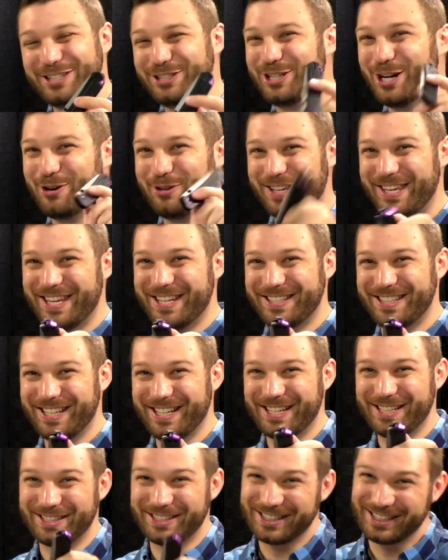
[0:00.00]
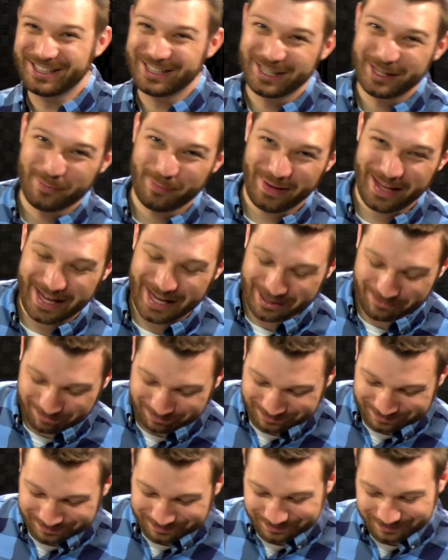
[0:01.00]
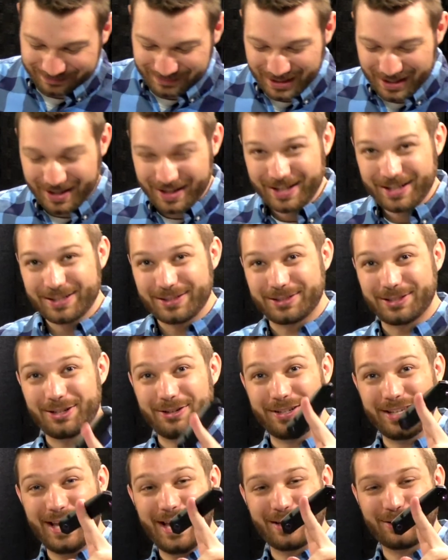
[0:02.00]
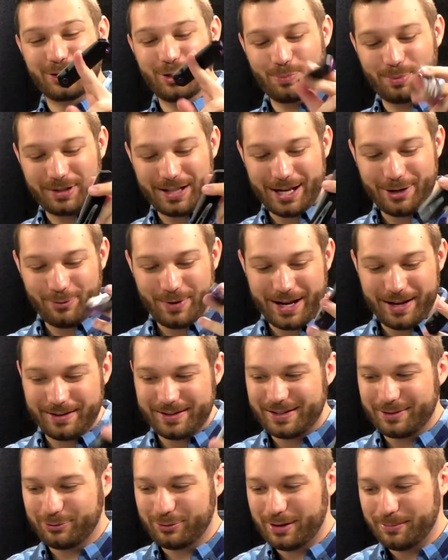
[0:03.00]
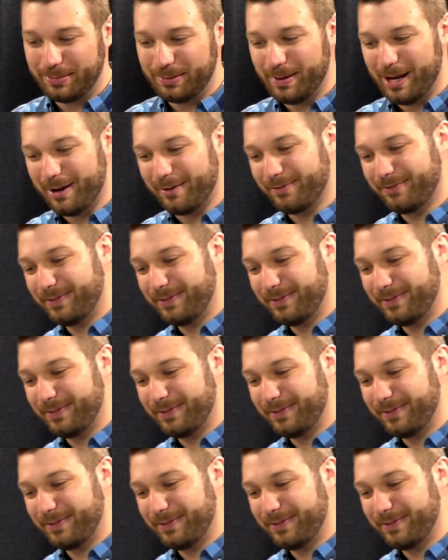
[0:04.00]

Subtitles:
Don't guillotine. Bad. So yeah, super lightweight. It's from about